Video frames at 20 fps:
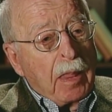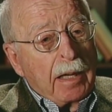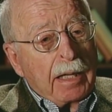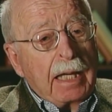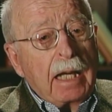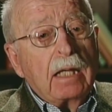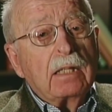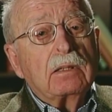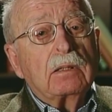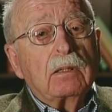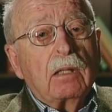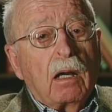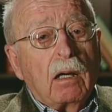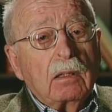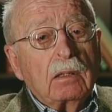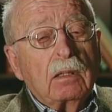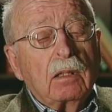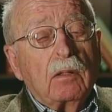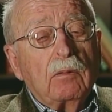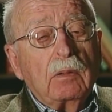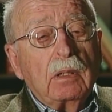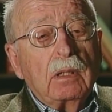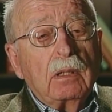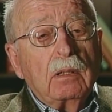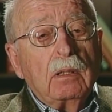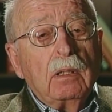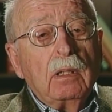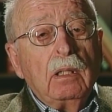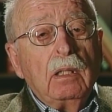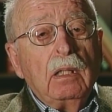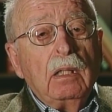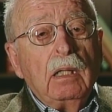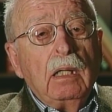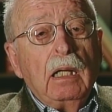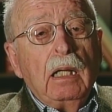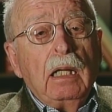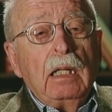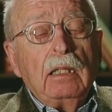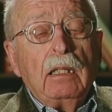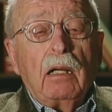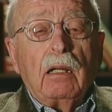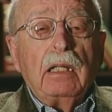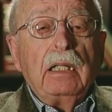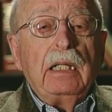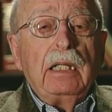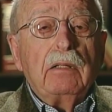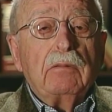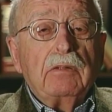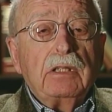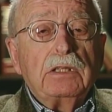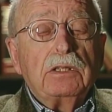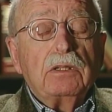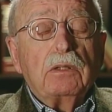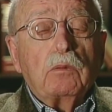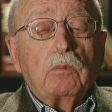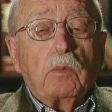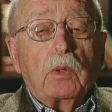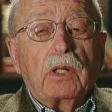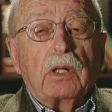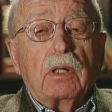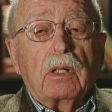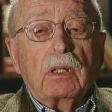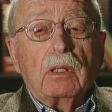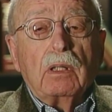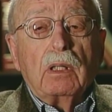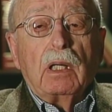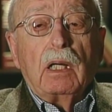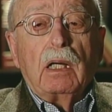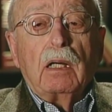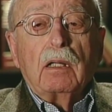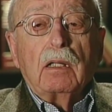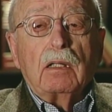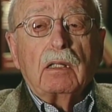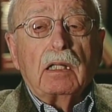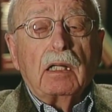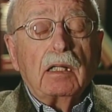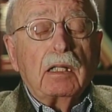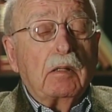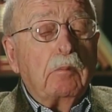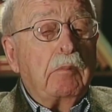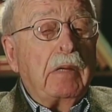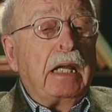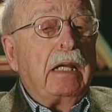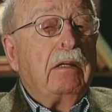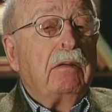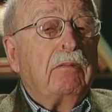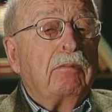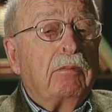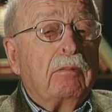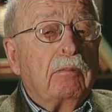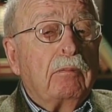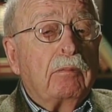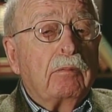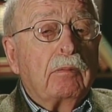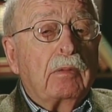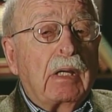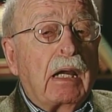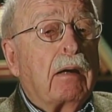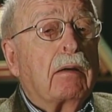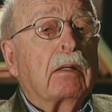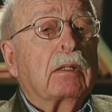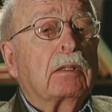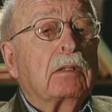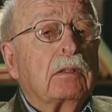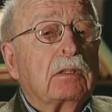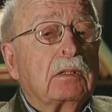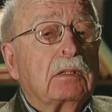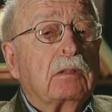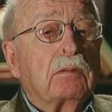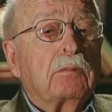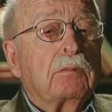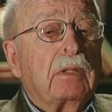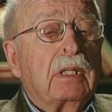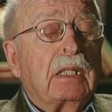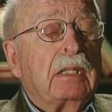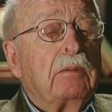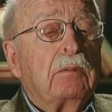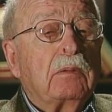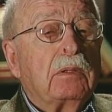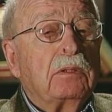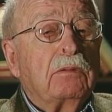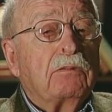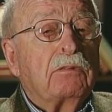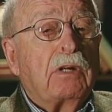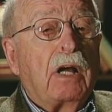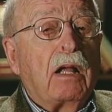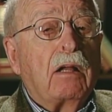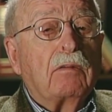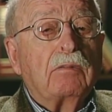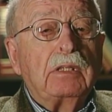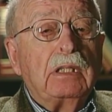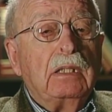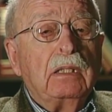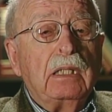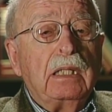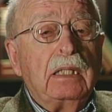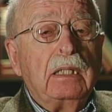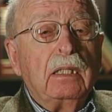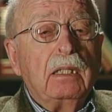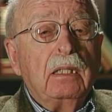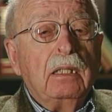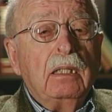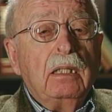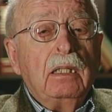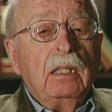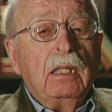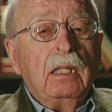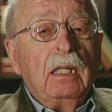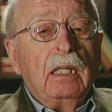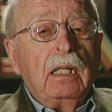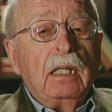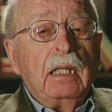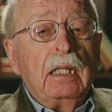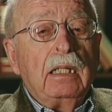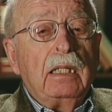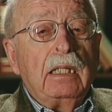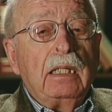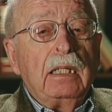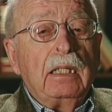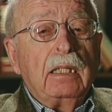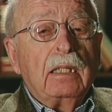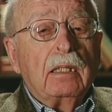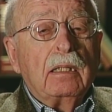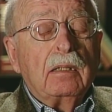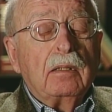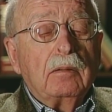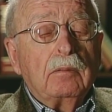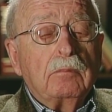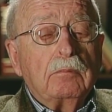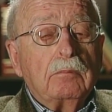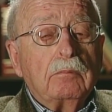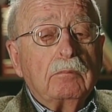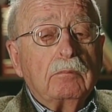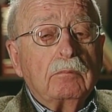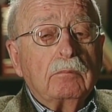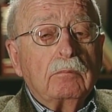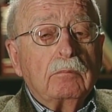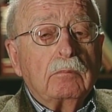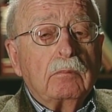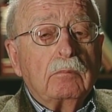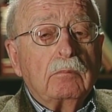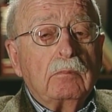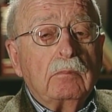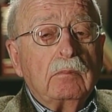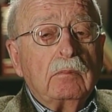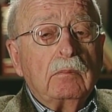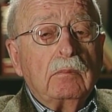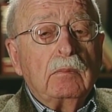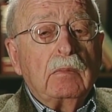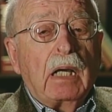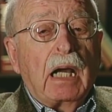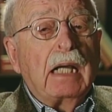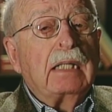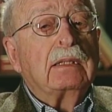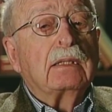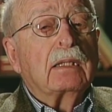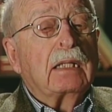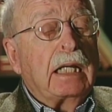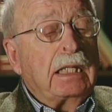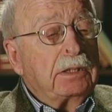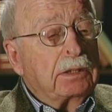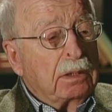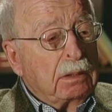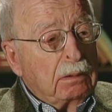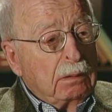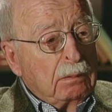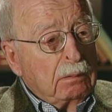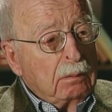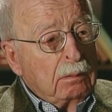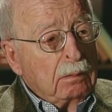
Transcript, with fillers: Yes, ongoing. Mm-hmm. Now, in the original work, uh, the, the, main characters that really were involved in the in the um, isolation